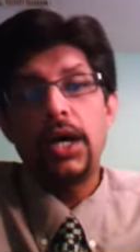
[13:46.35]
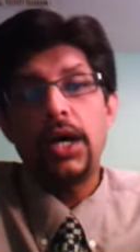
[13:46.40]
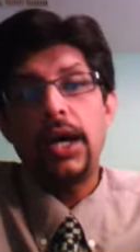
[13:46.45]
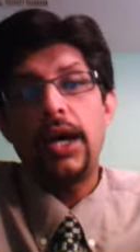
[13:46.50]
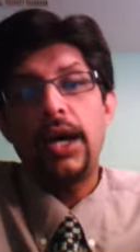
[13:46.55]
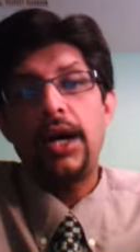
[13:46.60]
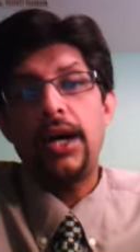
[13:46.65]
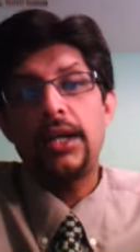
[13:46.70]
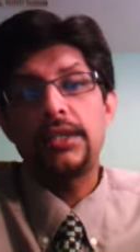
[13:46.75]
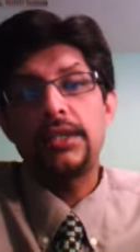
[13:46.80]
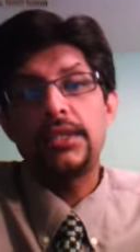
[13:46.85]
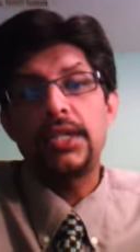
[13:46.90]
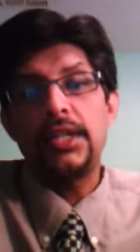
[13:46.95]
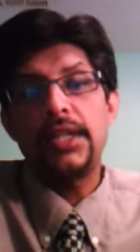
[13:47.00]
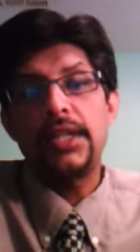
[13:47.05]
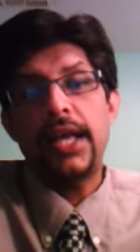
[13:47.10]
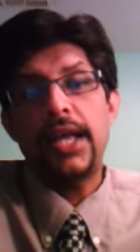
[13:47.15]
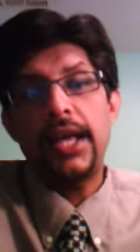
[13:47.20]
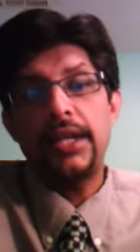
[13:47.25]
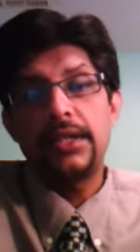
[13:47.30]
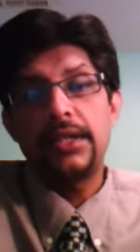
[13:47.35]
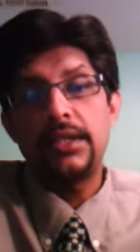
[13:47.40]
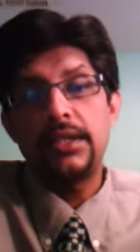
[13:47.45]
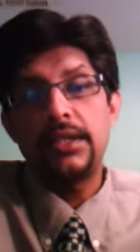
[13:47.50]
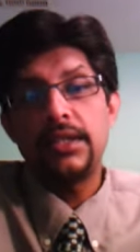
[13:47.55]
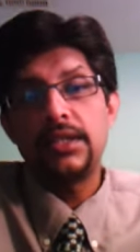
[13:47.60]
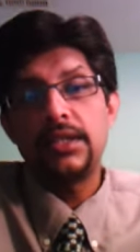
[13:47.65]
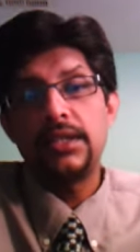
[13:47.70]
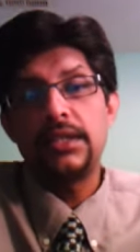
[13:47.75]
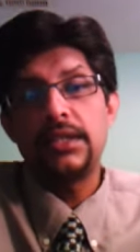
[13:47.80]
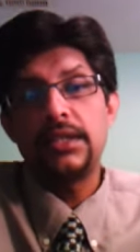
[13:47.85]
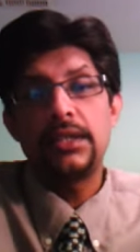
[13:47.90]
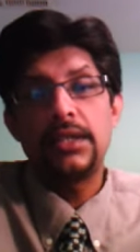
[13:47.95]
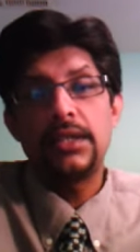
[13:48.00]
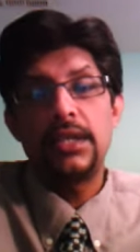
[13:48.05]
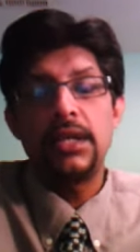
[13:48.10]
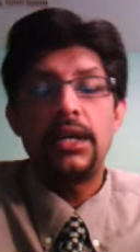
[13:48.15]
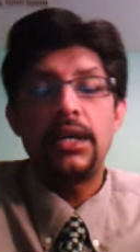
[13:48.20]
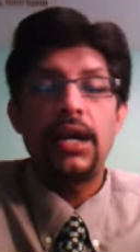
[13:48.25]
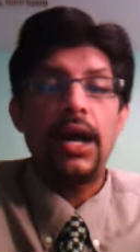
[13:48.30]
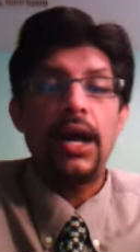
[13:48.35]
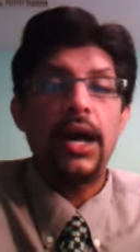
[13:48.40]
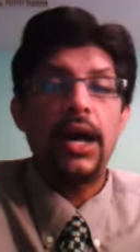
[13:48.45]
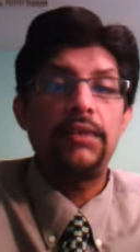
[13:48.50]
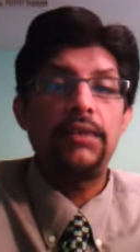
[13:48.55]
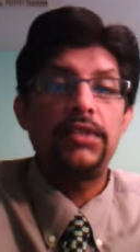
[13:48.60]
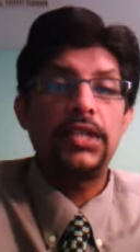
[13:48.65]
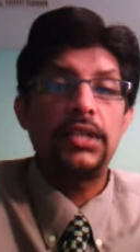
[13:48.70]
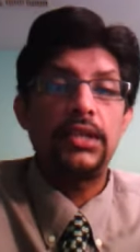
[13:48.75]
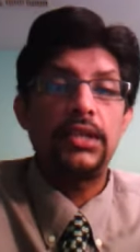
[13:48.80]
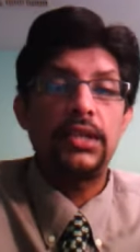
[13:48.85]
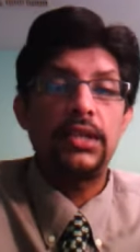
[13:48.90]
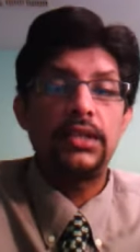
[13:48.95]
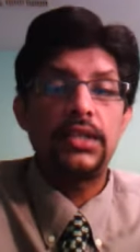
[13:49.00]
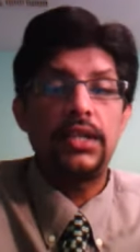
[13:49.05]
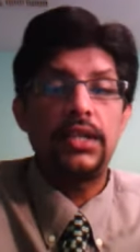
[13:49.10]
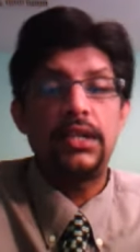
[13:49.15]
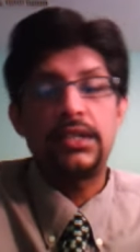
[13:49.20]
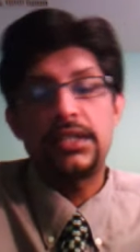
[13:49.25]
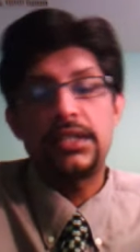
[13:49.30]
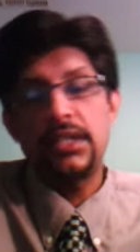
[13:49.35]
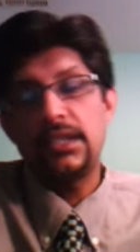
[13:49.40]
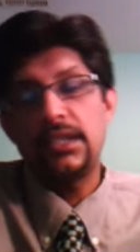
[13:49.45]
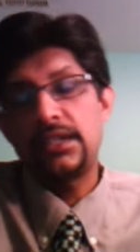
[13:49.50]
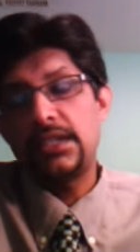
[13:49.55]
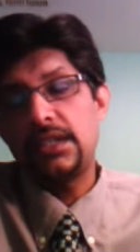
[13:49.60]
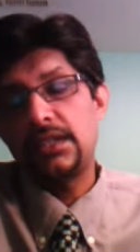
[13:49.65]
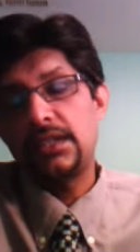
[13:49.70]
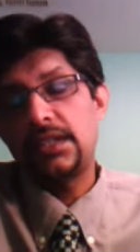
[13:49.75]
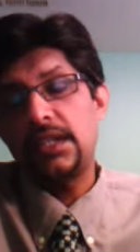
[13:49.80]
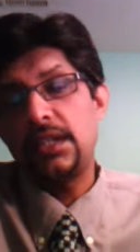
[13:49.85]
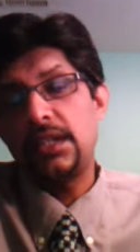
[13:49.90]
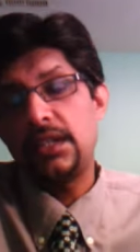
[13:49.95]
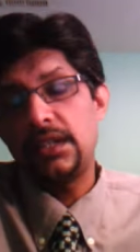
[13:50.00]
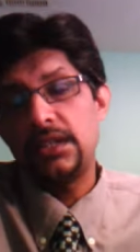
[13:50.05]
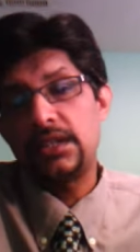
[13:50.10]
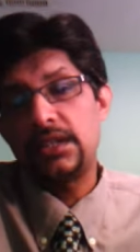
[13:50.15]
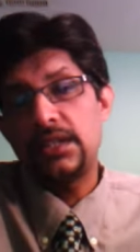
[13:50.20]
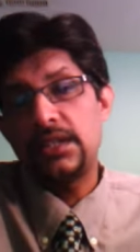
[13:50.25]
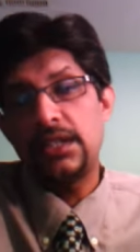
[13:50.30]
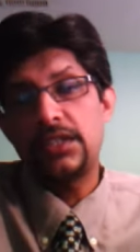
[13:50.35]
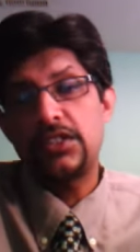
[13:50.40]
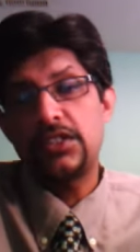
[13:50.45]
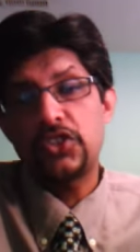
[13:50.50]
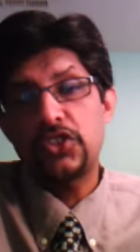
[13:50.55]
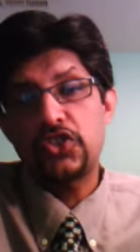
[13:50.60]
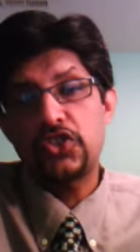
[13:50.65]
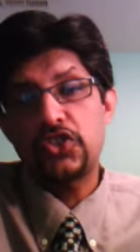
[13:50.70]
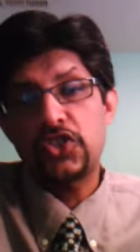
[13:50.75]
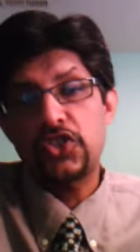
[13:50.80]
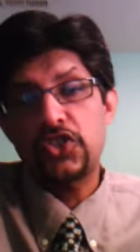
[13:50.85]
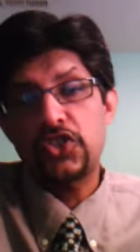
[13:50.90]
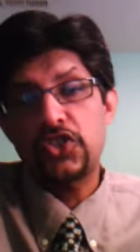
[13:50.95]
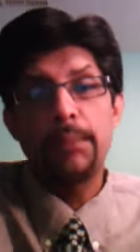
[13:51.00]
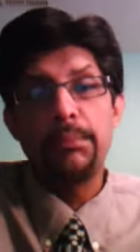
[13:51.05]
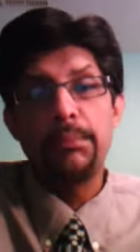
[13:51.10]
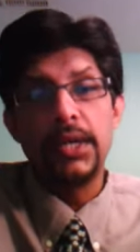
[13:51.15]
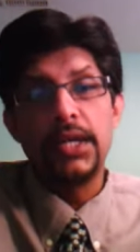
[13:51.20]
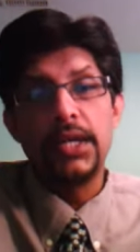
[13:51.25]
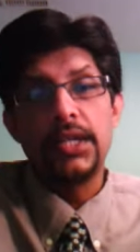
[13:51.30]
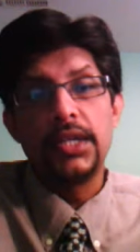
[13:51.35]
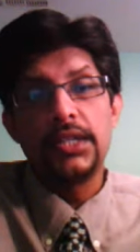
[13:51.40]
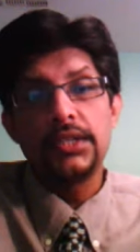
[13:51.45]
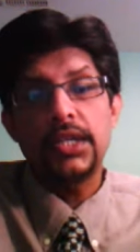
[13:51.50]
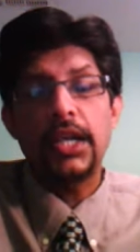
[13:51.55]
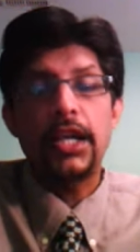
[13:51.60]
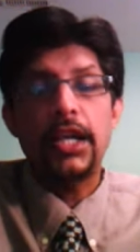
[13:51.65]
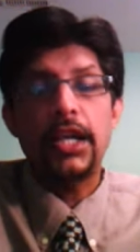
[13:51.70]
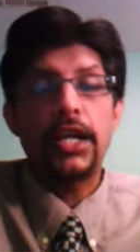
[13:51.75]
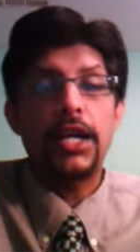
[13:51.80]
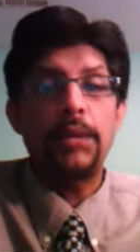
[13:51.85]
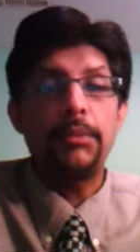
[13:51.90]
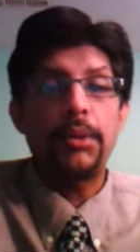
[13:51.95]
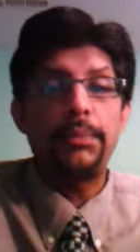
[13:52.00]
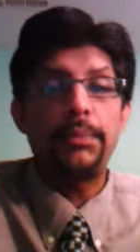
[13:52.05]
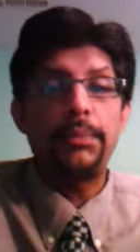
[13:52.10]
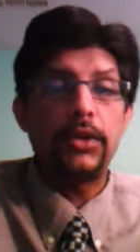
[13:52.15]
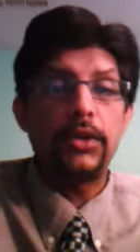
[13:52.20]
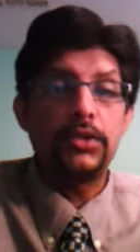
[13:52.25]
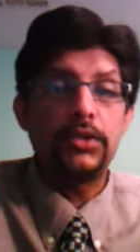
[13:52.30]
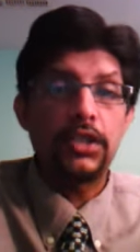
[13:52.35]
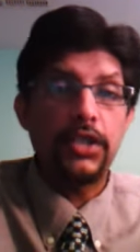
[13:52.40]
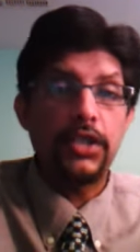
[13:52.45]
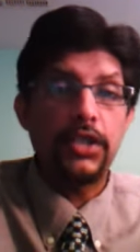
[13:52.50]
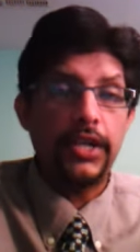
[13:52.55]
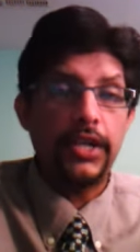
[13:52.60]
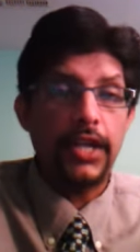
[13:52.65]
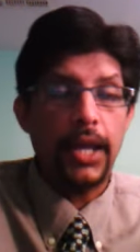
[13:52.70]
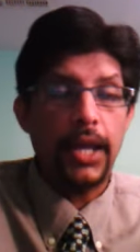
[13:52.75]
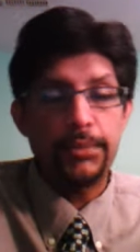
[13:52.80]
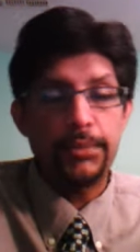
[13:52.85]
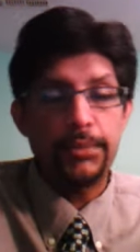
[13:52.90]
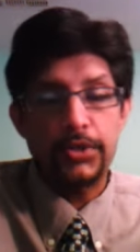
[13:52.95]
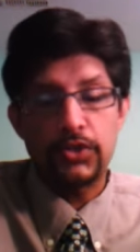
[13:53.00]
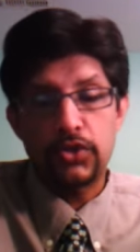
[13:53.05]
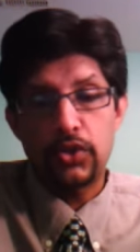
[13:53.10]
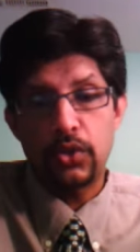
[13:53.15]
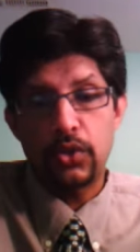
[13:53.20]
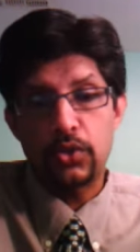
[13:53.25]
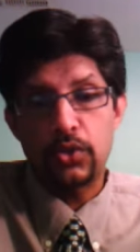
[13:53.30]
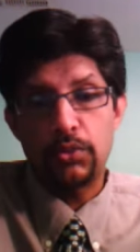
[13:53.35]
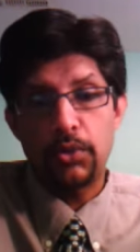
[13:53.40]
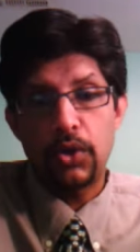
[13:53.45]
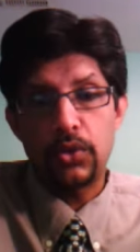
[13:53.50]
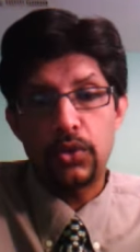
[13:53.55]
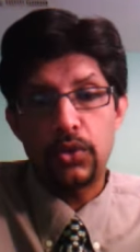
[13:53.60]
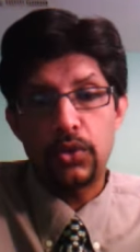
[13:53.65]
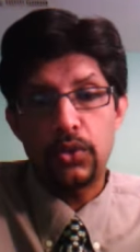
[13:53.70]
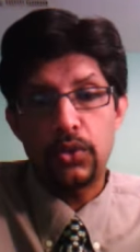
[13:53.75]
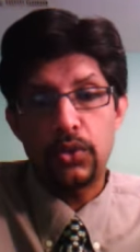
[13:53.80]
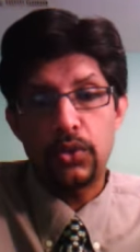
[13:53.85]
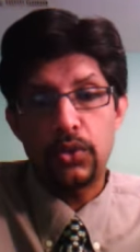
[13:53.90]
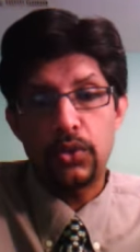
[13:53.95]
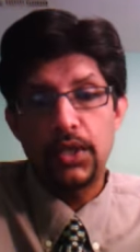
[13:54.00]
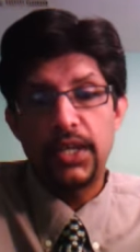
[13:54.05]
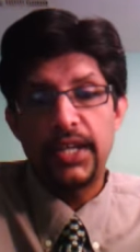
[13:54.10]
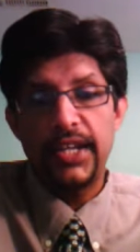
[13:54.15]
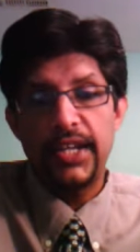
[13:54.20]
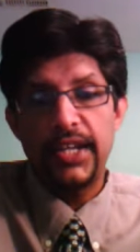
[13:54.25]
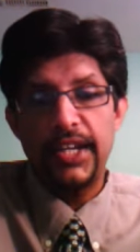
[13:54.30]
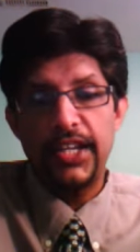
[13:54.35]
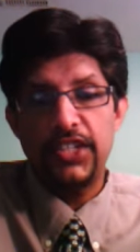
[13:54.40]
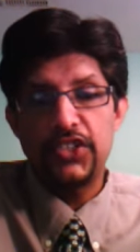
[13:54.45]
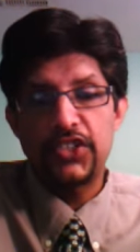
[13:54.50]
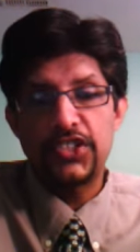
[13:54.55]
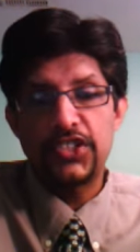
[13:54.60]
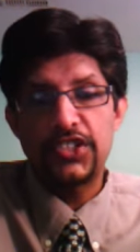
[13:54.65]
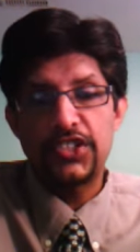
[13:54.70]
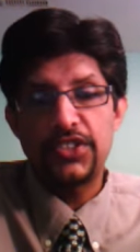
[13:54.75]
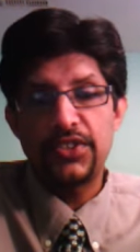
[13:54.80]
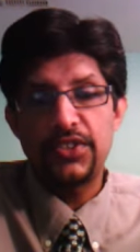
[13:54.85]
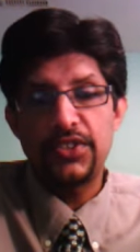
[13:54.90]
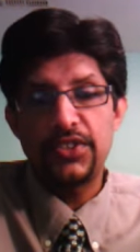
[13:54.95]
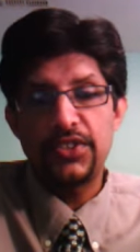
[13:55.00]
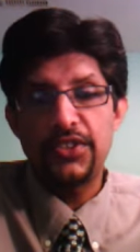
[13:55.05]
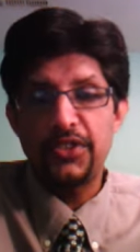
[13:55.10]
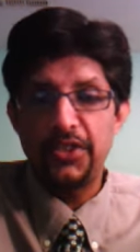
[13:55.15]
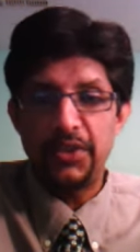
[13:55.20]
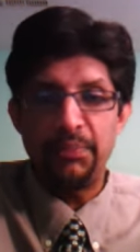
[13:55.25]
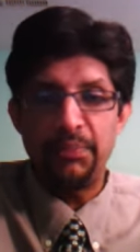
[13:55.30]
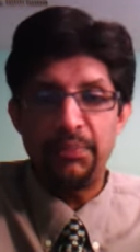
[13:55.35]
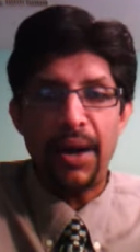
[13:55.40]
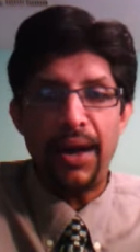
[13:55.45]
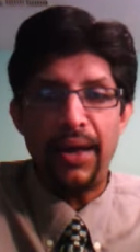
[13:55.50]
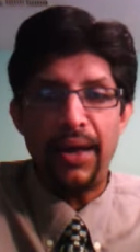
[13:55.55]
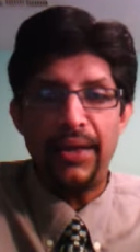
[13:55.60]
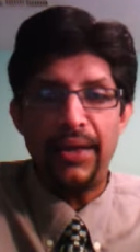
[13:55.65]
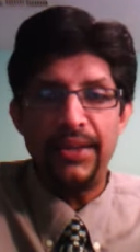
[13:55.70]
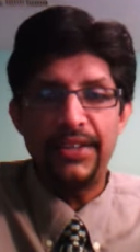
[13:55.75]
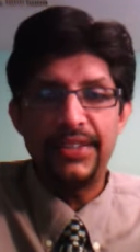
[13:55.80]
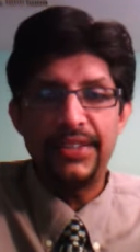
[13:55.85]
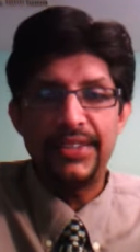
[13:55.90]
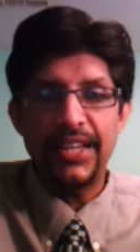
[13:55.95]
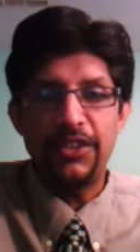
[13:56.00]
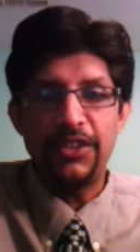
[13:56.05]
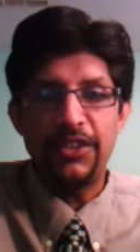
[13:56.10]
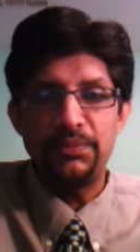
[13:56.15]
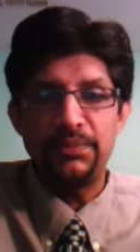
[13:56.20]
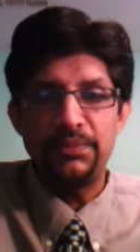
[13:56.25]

Uh, till then, I will uh, till till such time that I come up on the Cricket Happening show tomorrow. It's goodbye. Thank you.